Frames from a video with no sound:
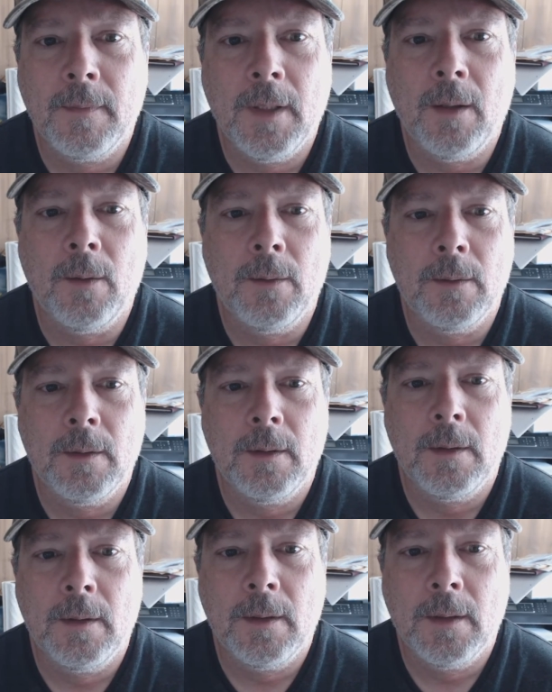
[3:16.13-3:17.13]
No.
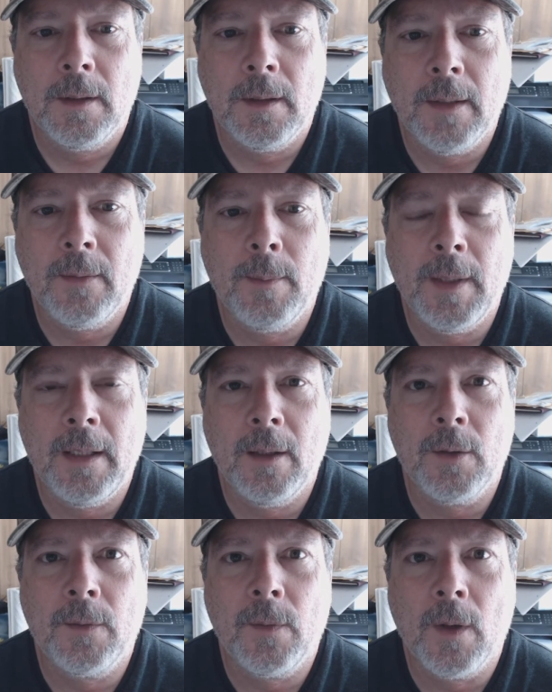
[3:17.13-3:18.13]
Everybody
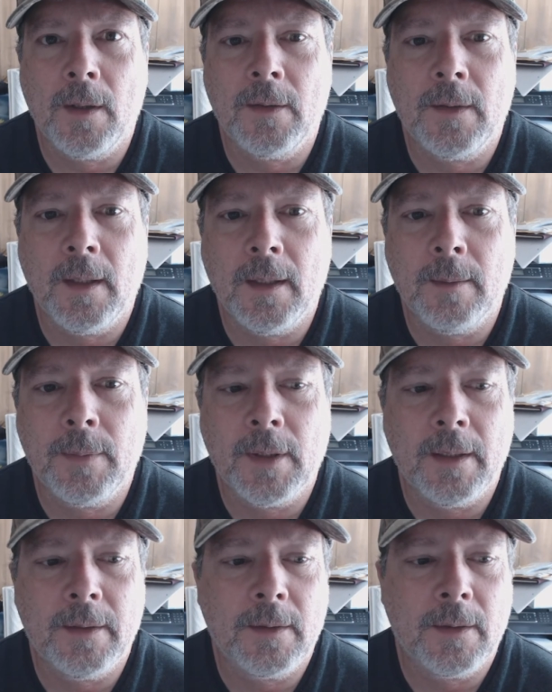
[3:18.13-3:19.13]
knows fraud is taking
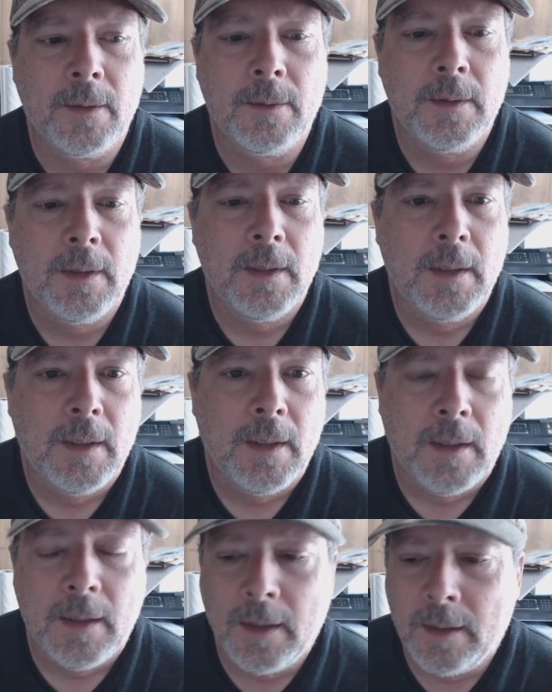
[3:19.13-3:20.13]
place. So.
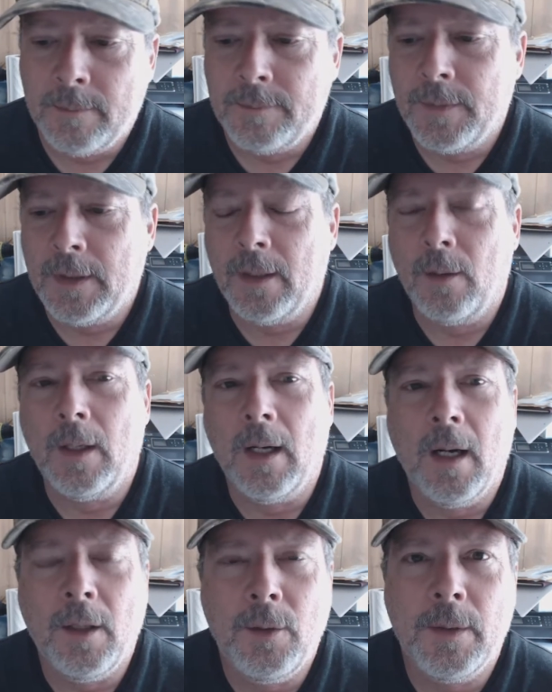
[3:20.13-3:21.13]
Um, you know,
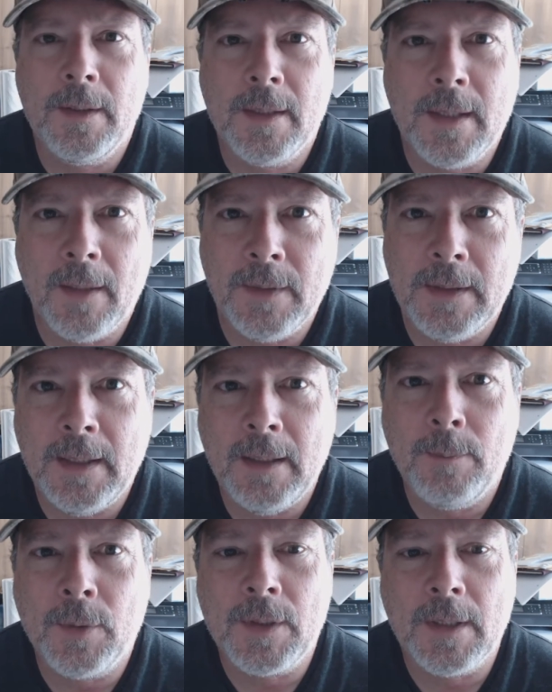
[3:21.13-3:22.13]

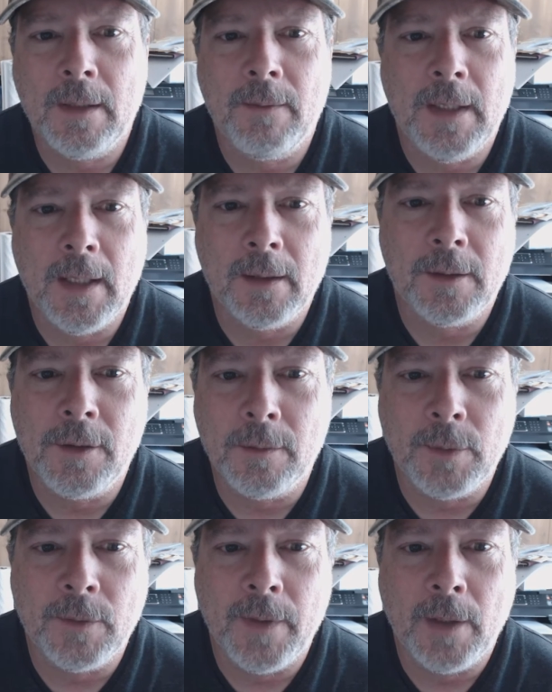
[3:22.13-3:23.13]
117% of the
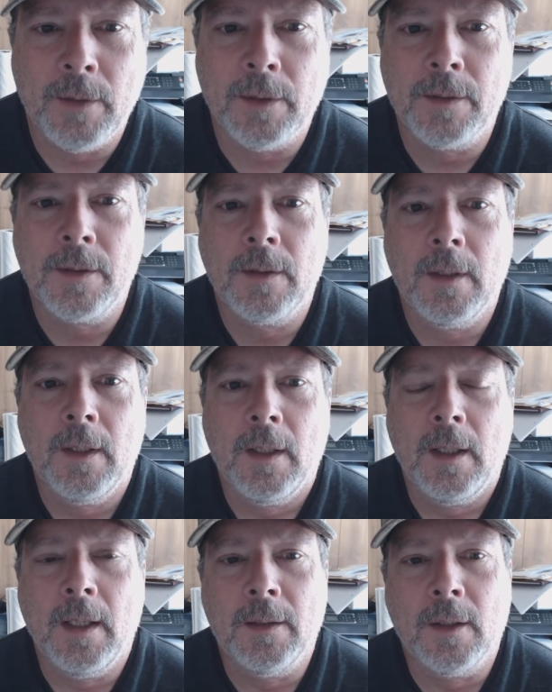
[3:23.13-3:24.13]
eligible voters
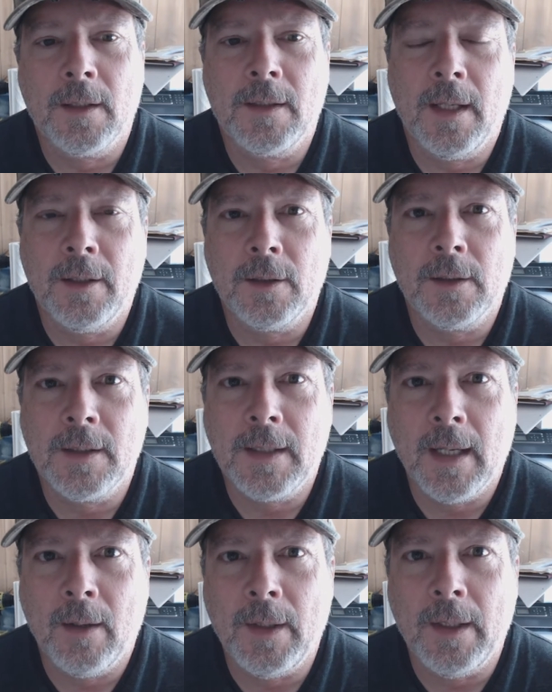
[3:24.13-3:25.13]
in Los Angeles
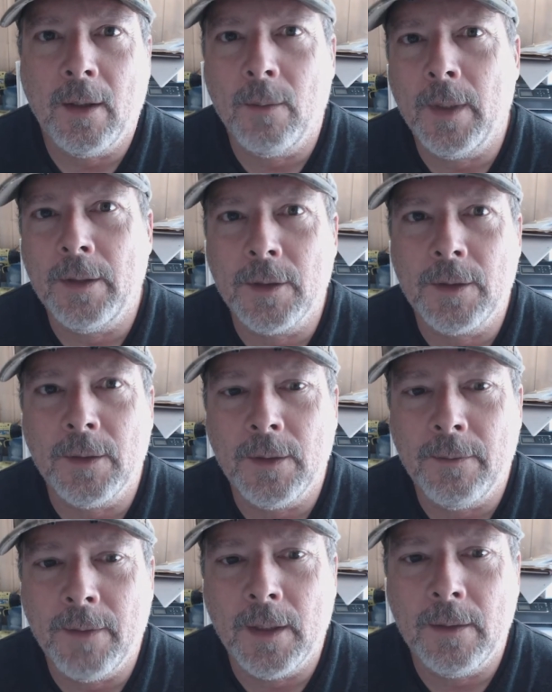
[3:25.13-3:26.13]
County are registered
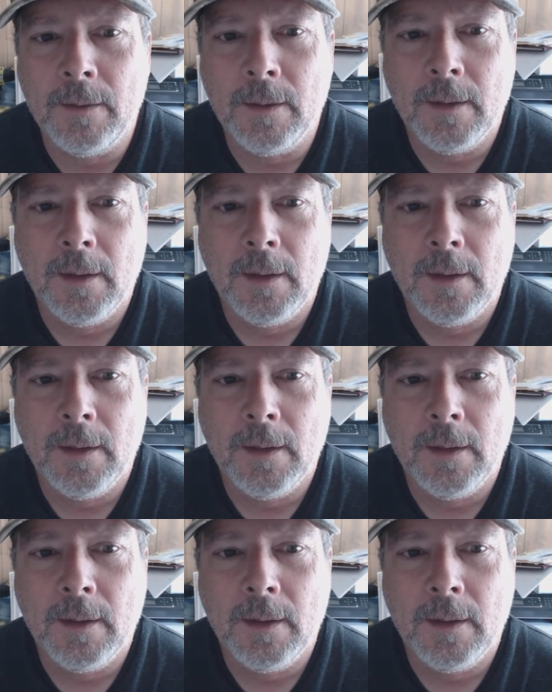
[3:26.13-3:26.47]
to vote.